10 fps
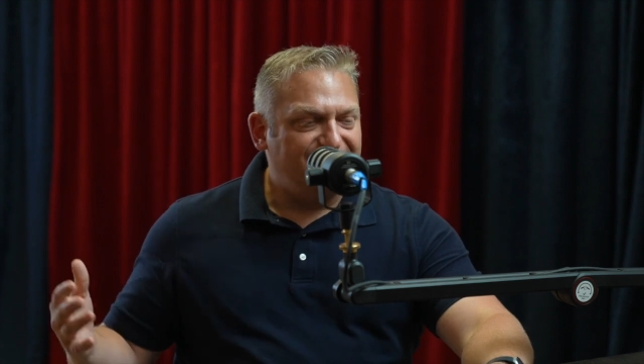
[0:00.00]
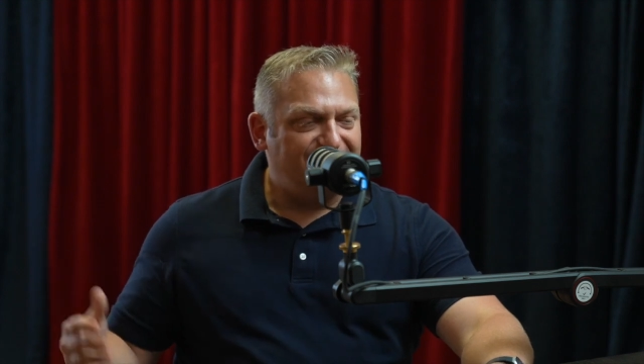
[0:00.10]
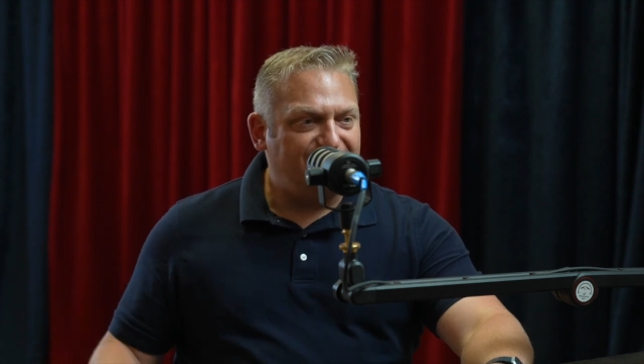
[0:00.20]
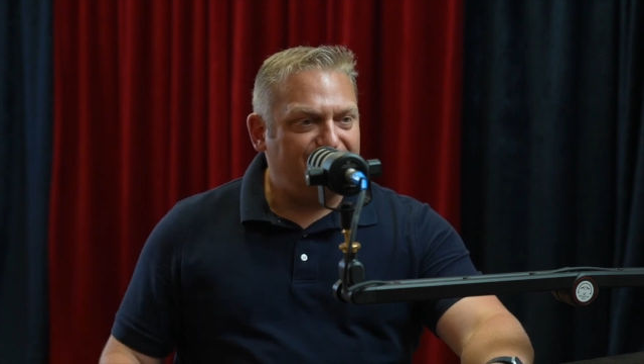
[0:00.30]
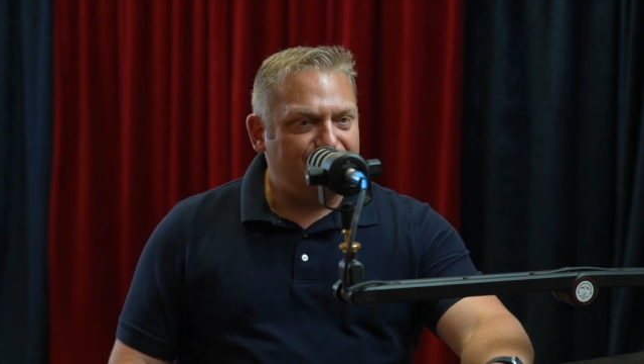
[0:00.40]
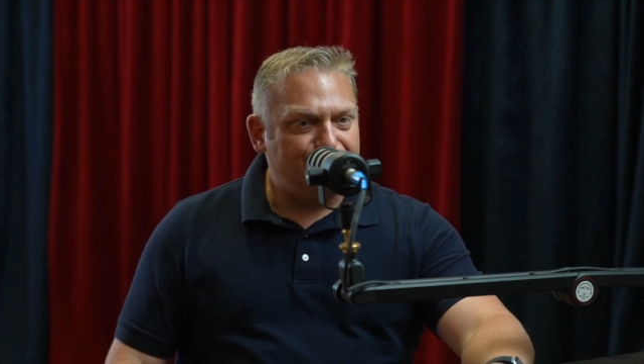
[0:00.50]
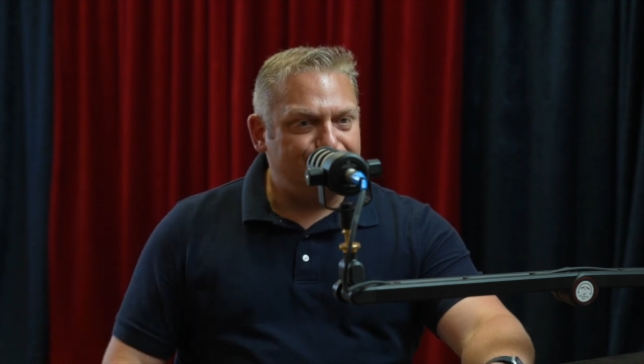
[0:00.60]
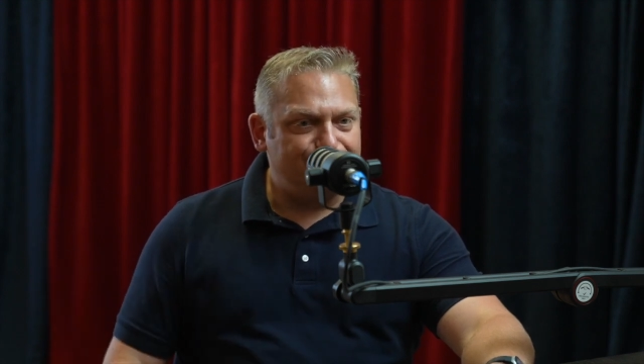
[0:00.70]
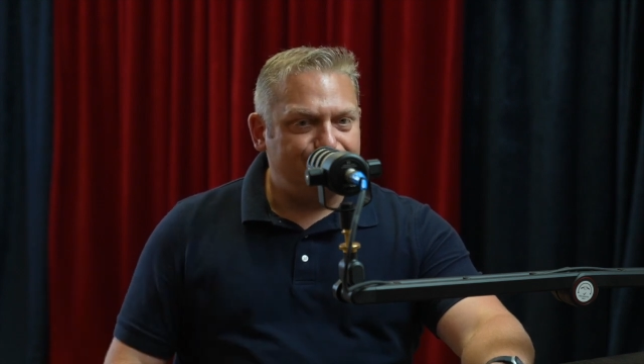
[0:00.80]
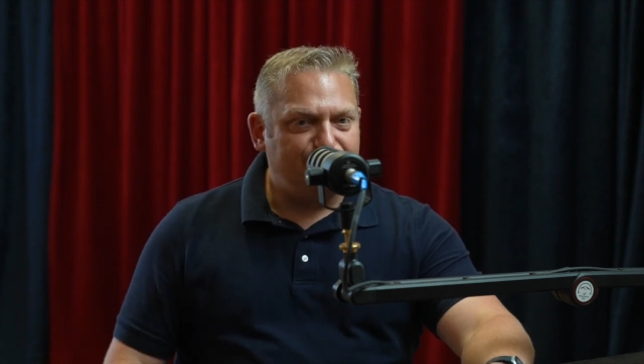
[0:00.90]

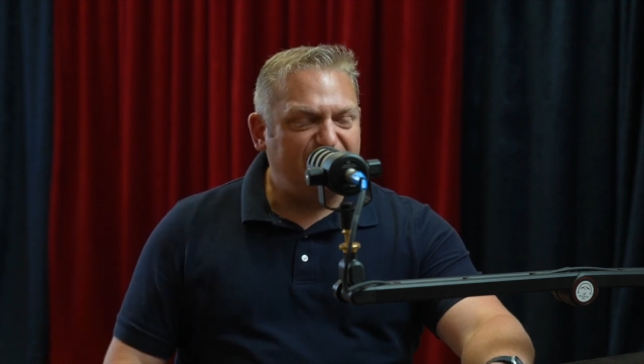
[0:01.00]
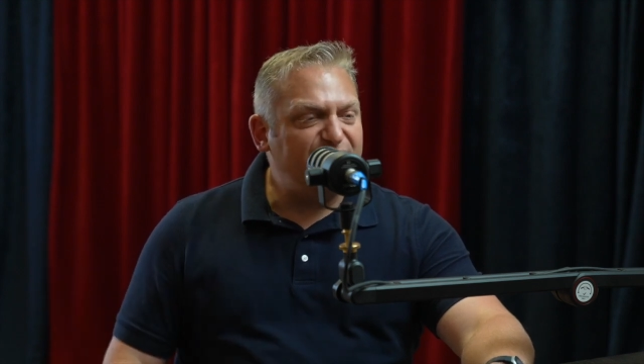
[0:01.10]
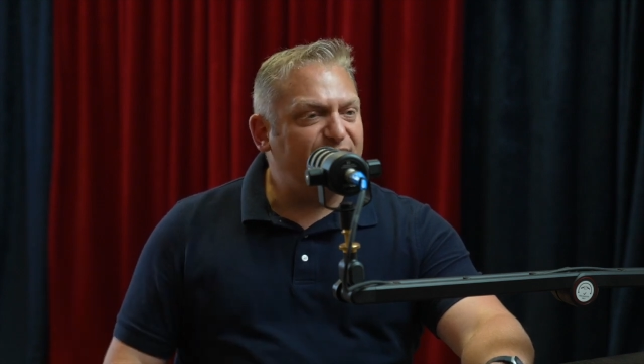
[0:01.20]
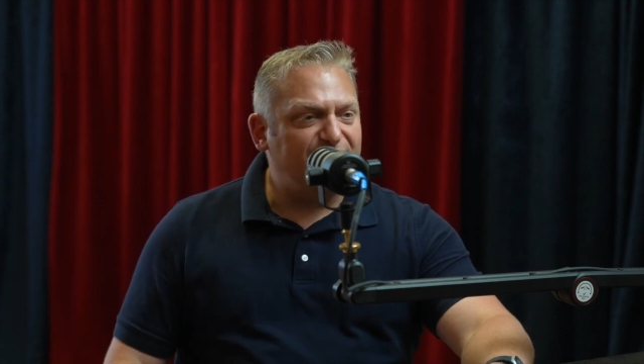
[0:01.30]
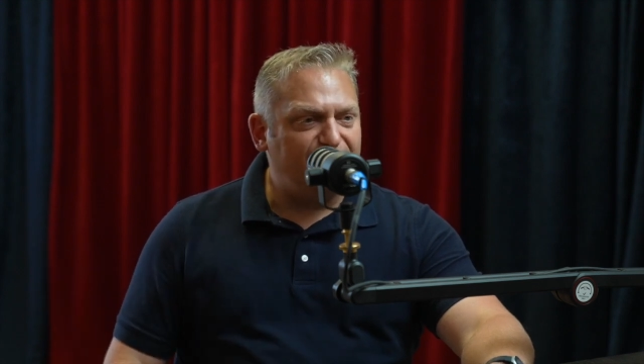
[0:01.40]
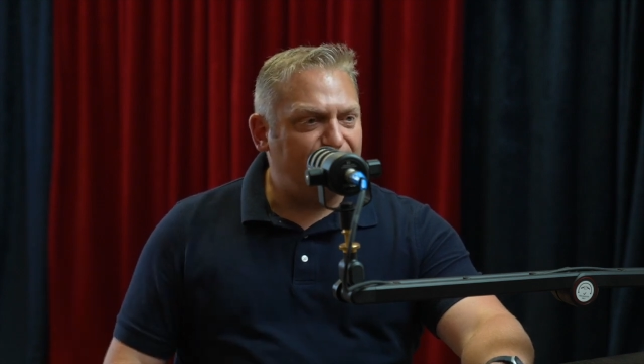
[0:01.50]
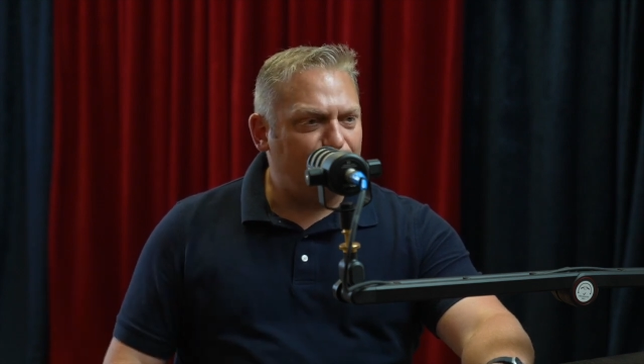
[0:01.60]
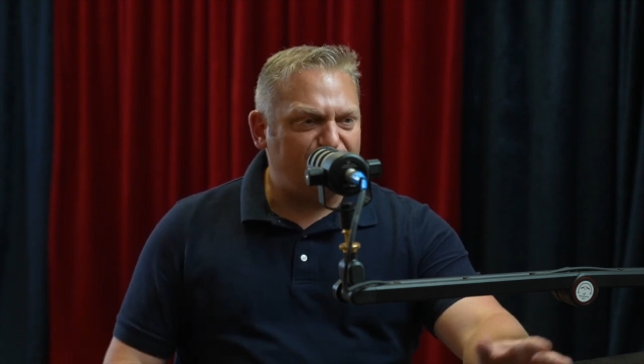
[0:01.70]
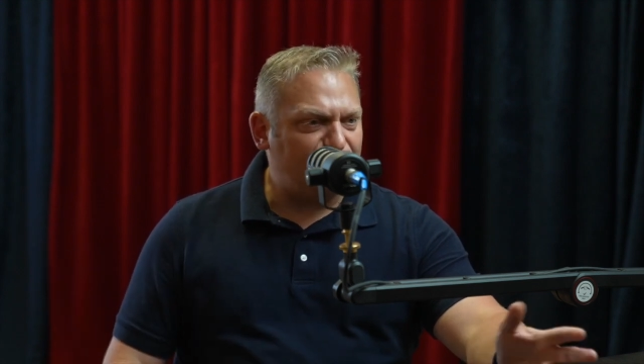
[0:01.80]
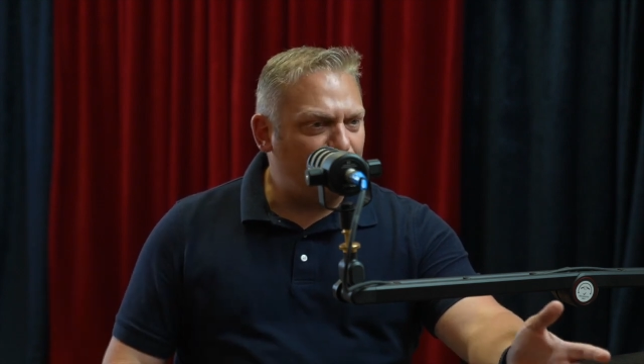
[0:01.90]
But even like
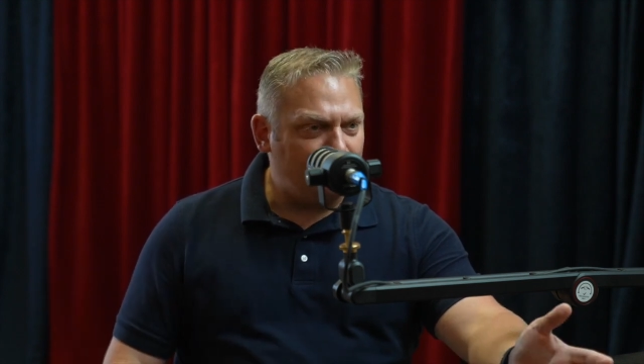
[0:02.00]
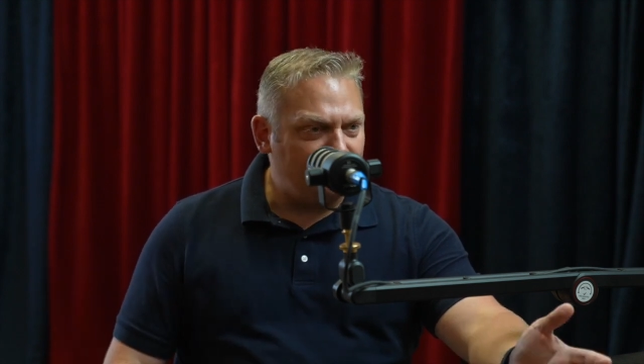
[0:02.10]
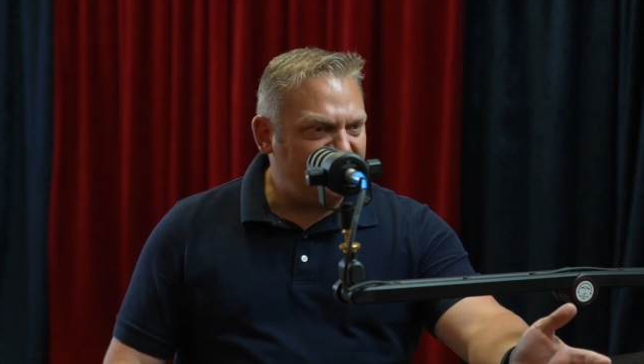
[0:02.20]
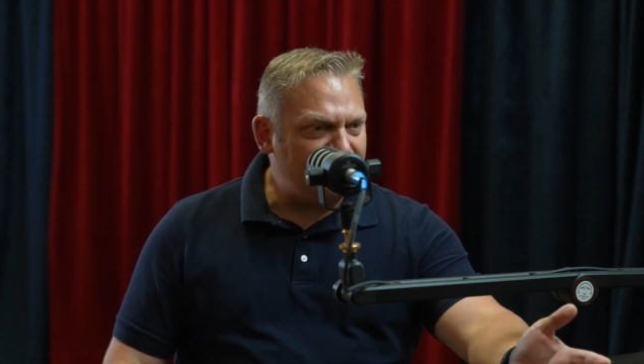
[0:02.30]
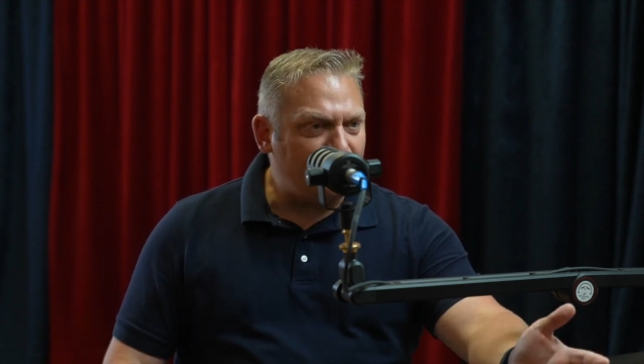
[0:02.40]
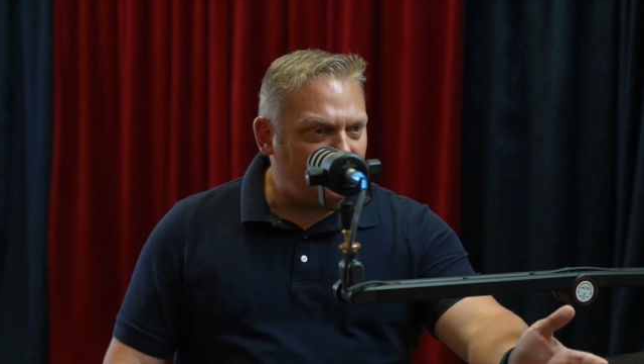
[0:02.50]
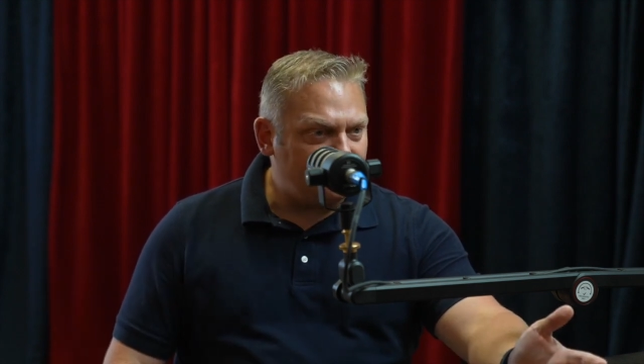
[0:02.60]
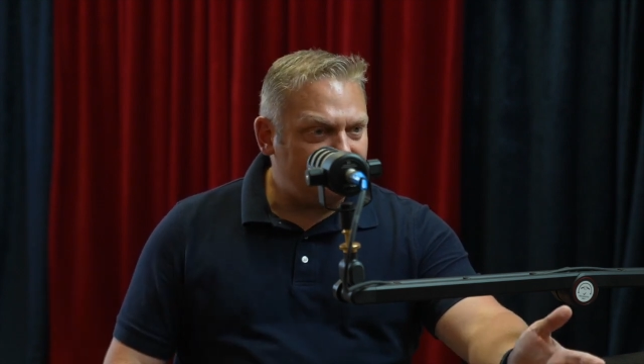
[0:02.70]
Restaurant Depot,